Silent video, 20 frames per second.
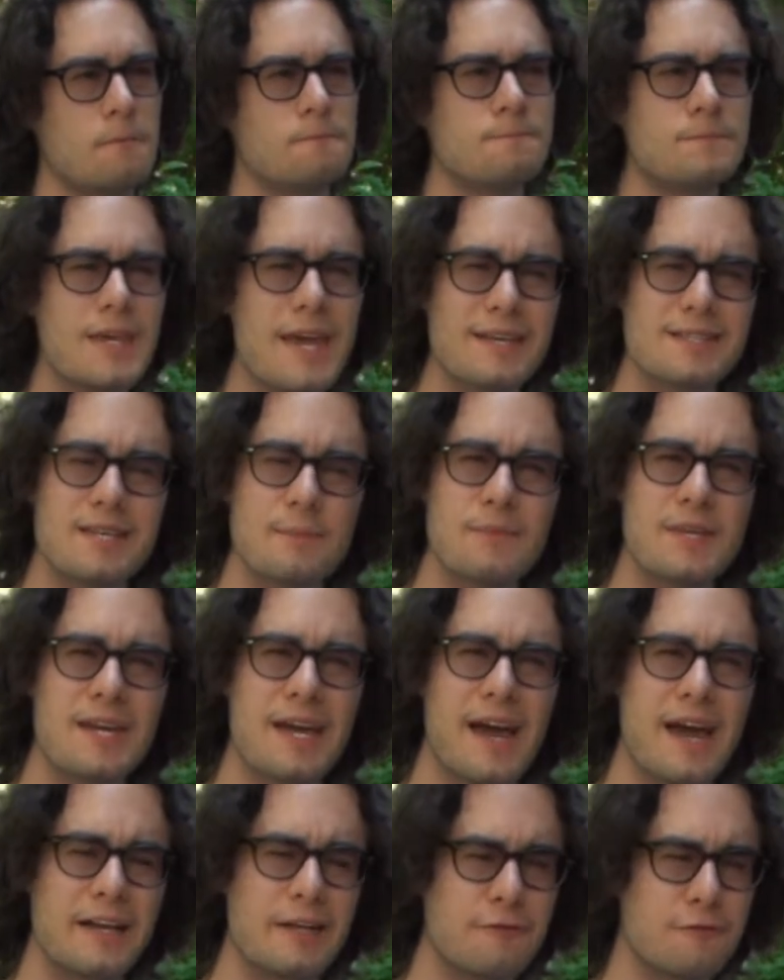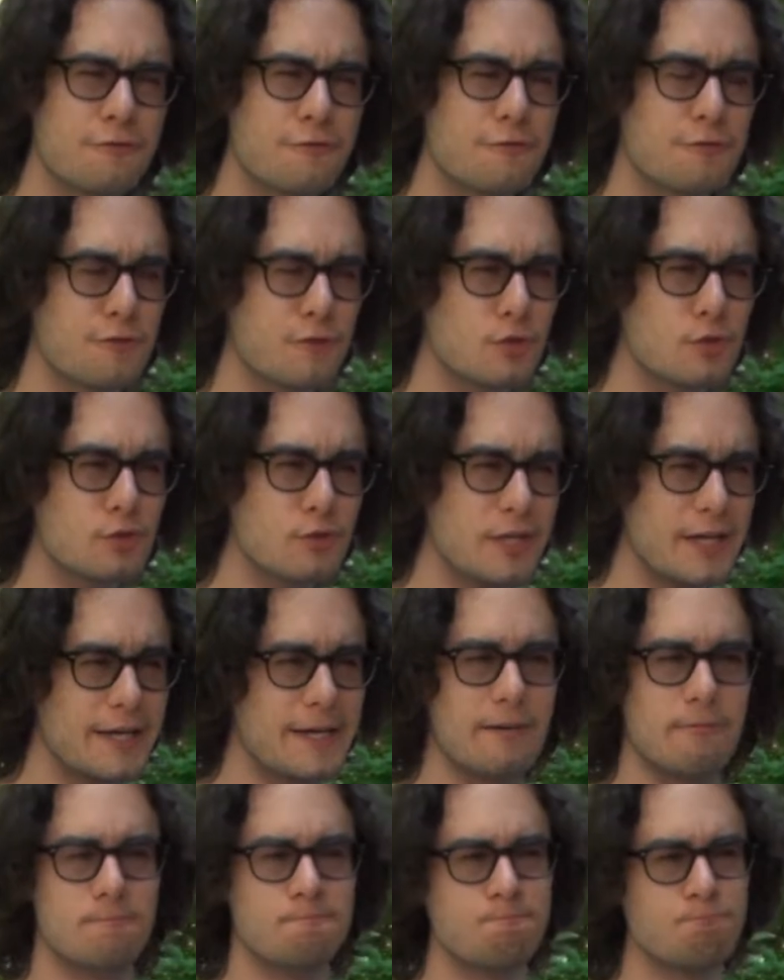Yeah, something kind of
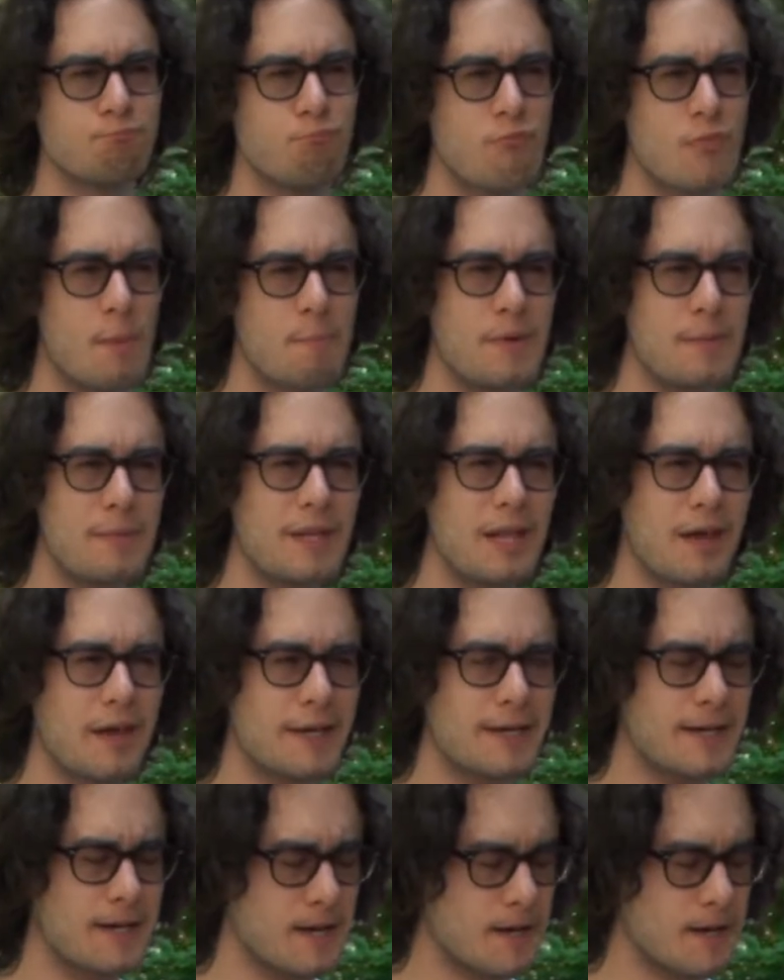fruity. Maybe like